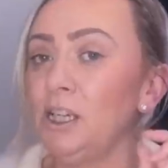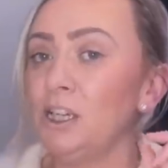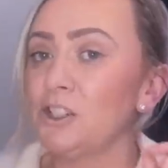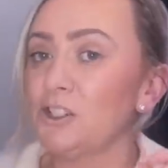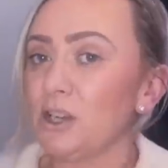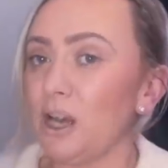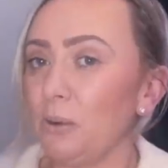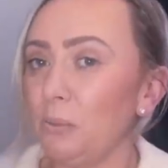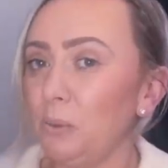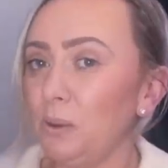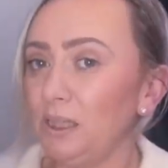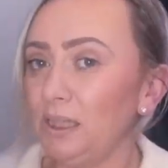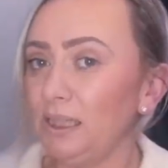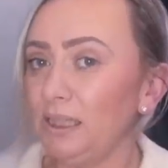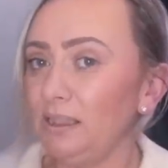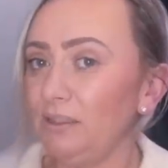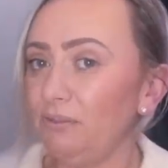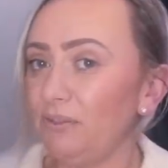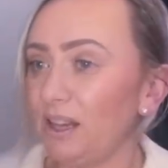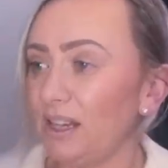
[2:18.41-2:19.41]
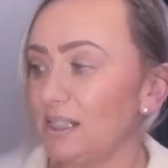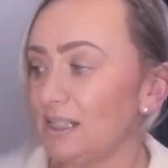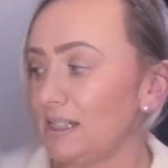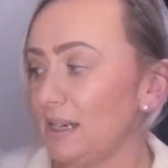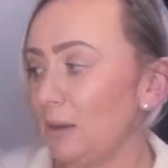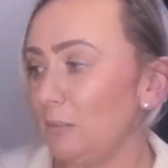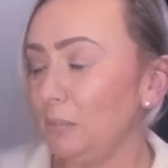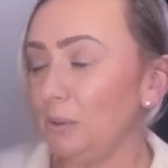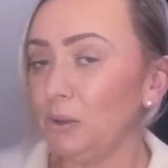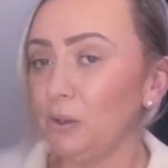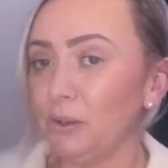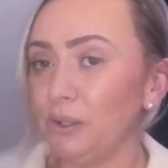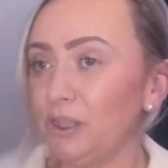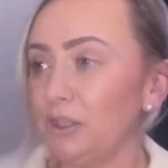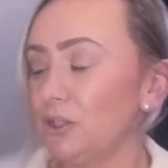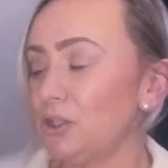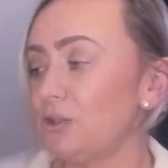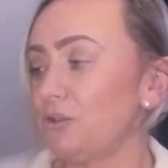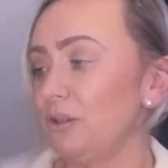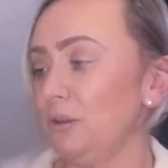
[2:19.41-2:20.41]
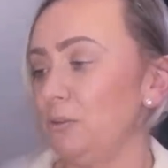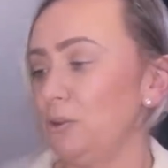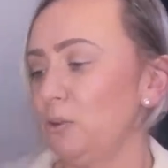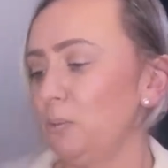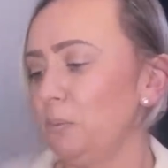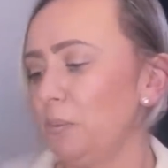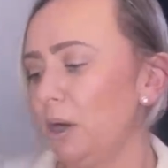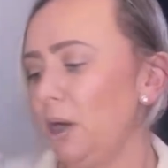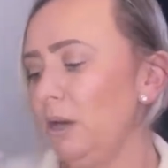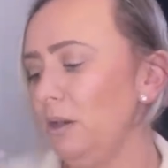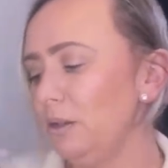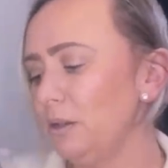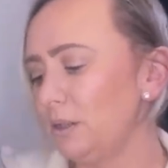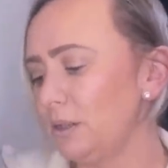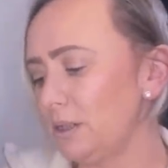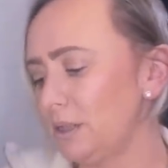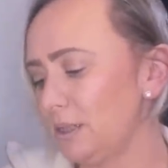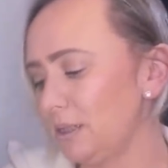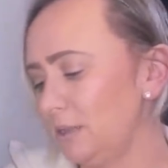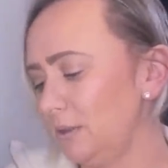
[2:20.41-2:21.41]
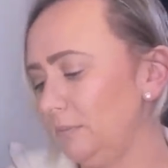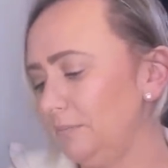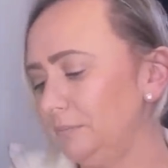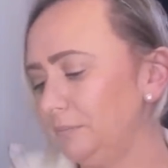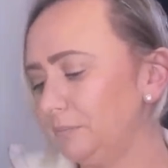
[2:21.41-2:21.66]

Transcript: So I will leave that down below in the description box.